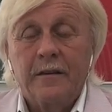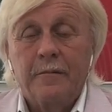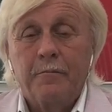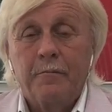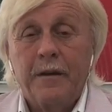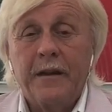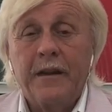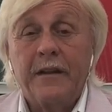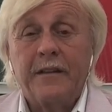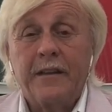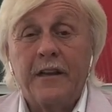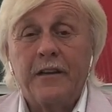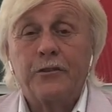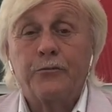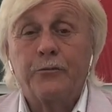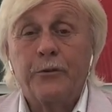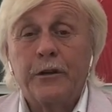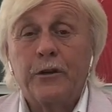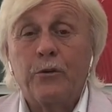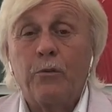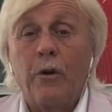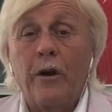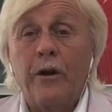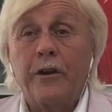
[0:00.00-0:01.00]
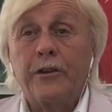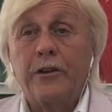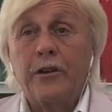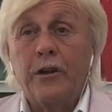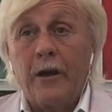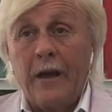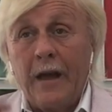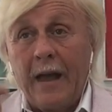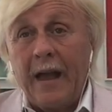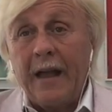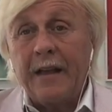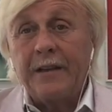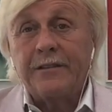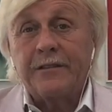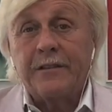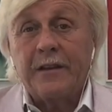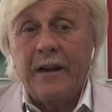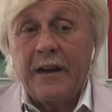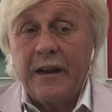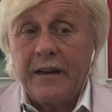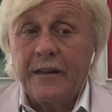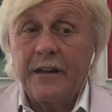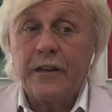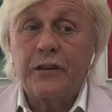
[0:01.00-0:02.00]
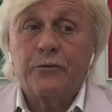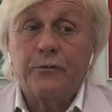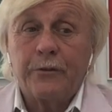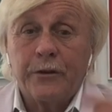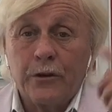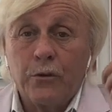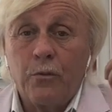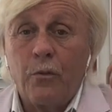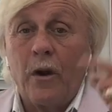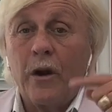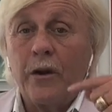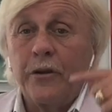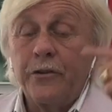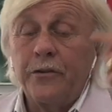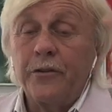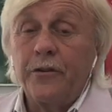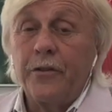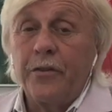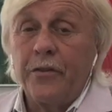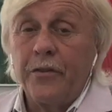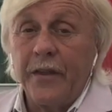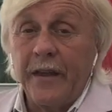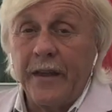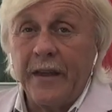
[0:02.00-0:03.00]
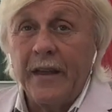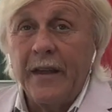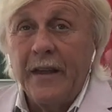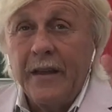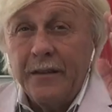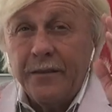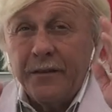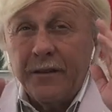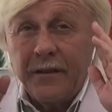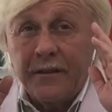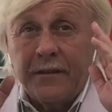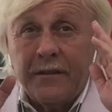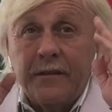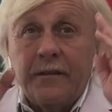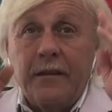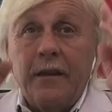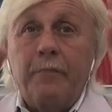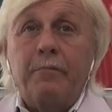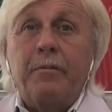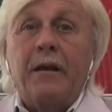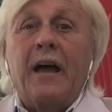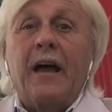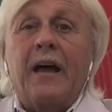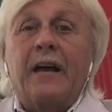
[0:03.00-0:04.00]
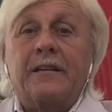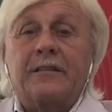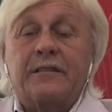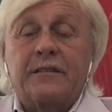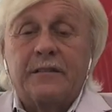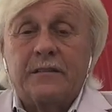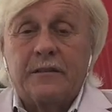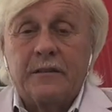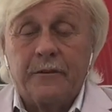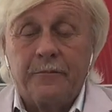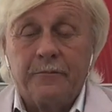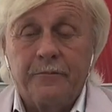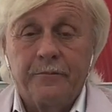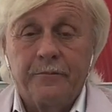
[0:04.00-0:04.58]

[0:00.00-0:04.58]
But he does require you to ask, and he does require you to think, to see past.